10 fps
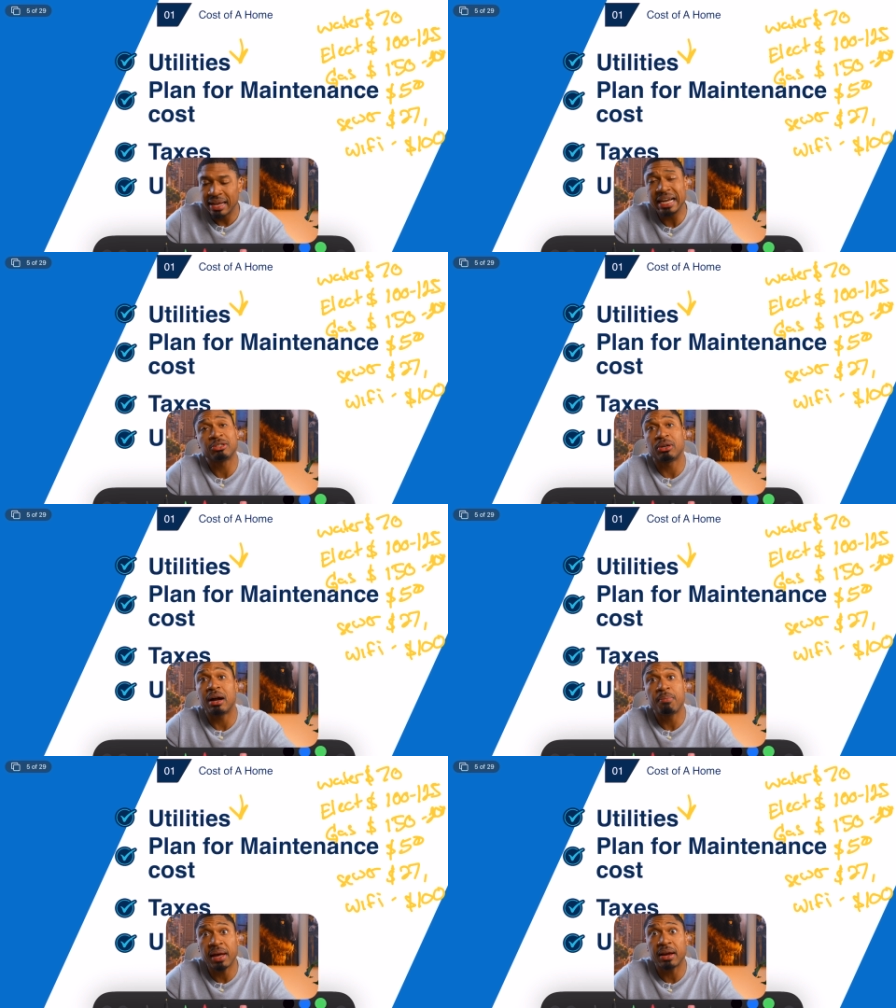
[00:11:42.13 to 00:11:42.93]
That's what
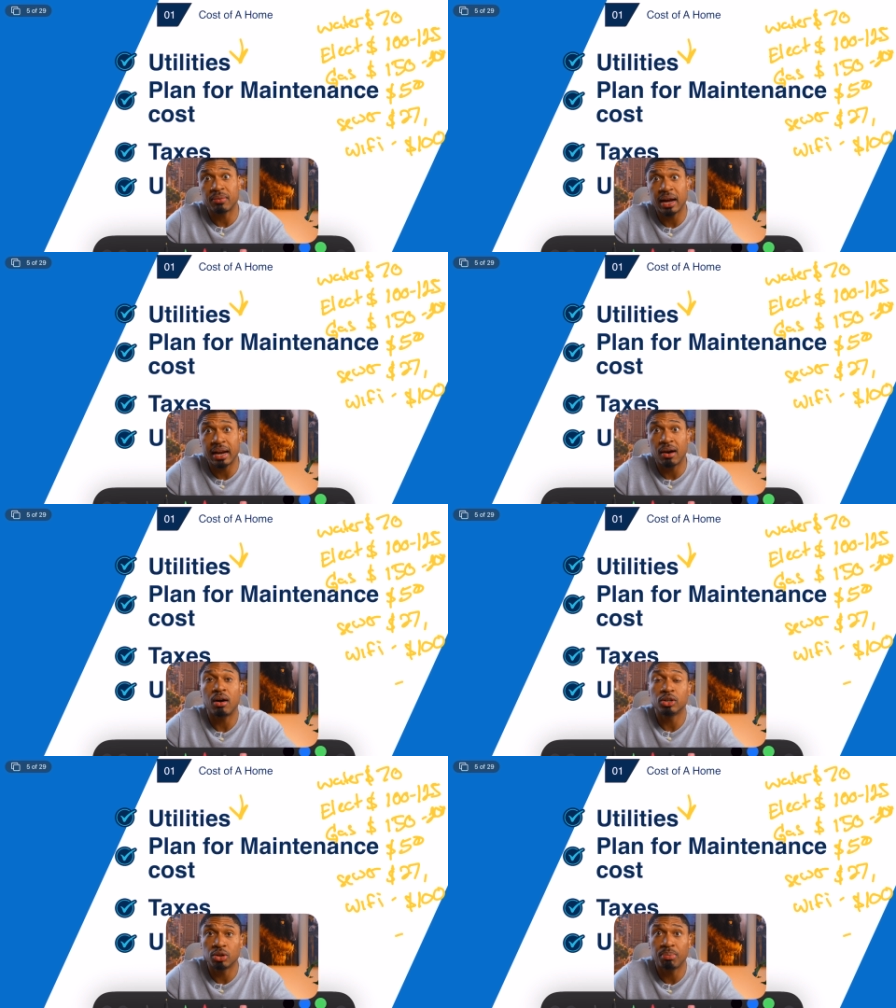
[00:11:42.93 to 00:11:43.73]
I'm paying right now,
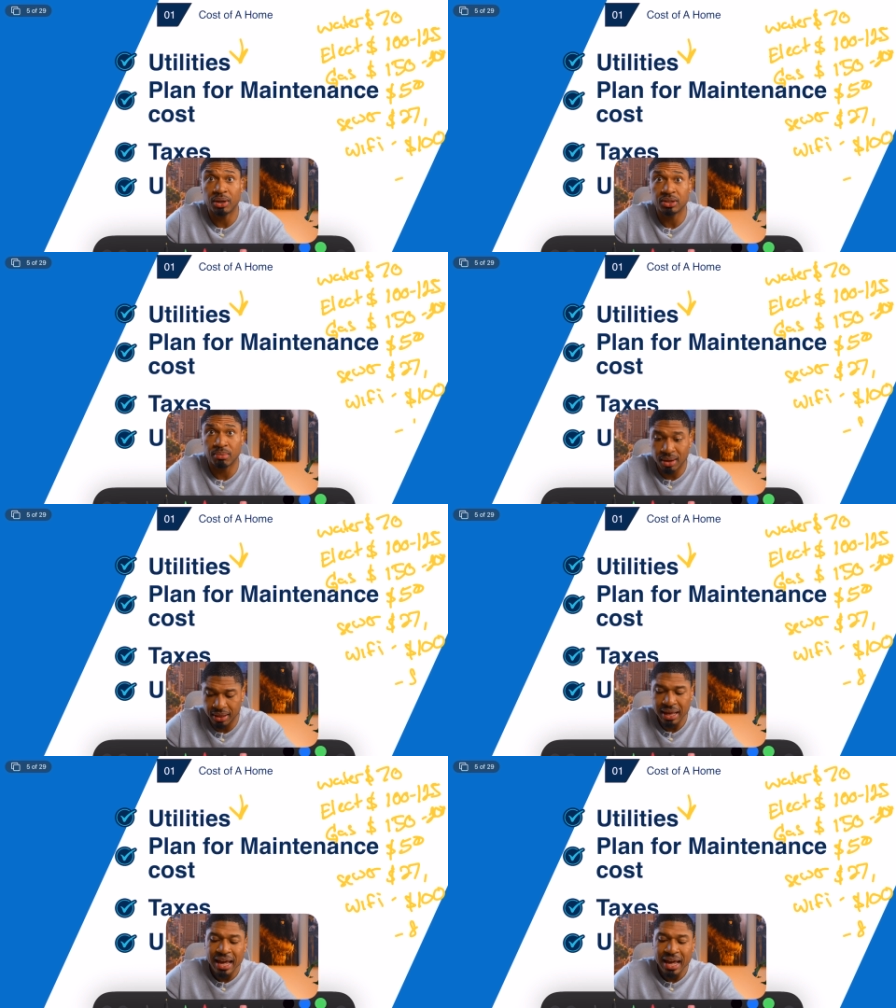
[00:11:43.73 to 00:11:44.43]
$100 a month.